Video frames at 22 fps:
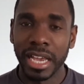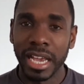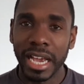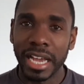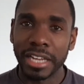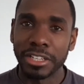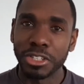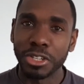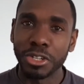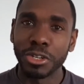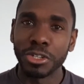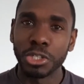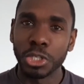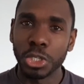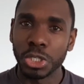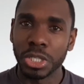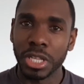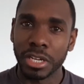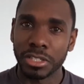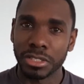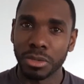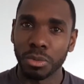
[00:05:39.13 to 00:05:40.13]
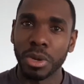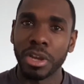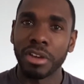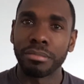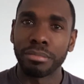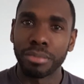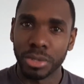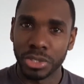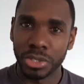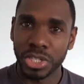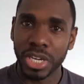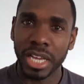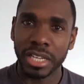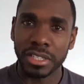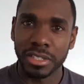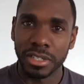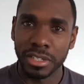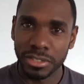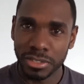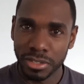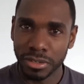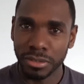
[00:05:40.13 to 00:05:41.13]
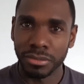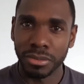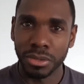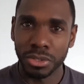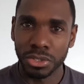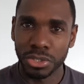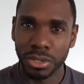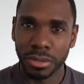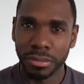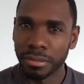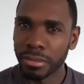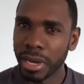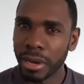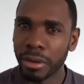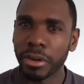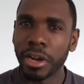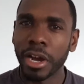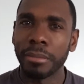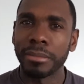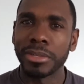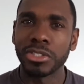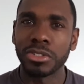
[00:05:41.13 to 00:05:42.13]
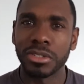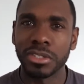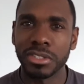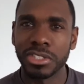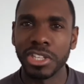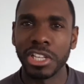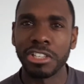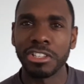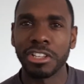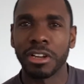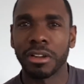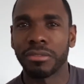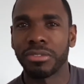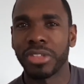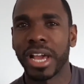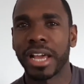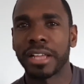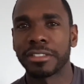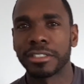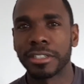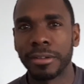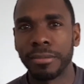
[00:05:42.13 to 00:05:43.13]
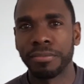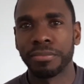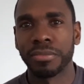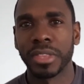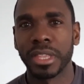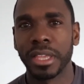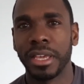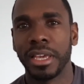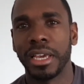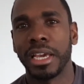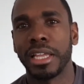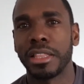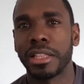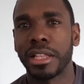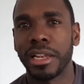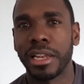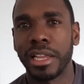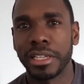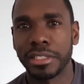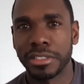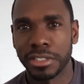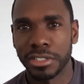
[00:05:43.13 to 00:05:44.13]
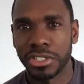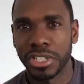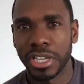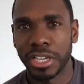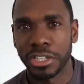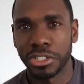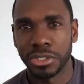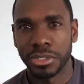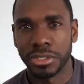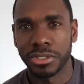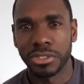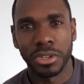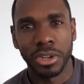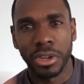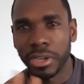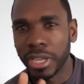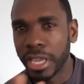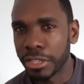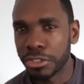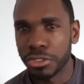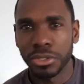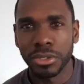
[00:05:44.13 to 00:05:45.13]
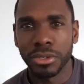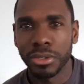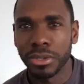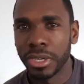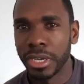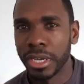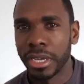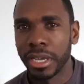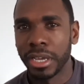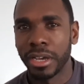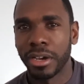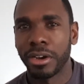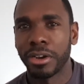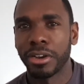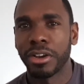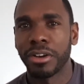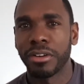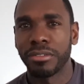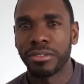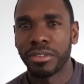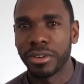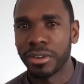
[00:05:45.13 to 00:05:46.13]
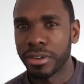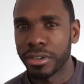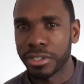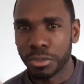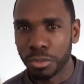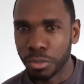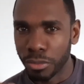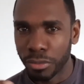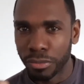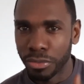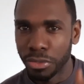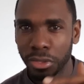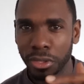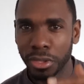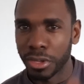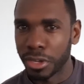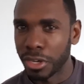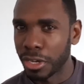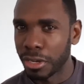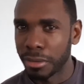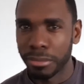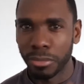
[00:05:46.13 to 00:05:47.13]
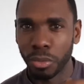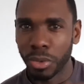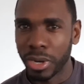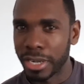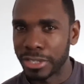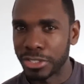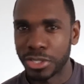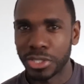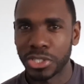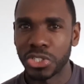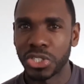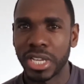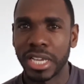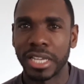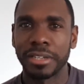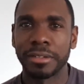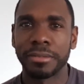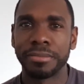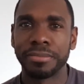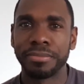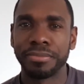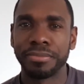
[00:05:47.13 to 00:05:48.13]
And you can use that as a way of projecting into the future. I'll come into the detail of that in the later session. So don't get too hung over what I just said.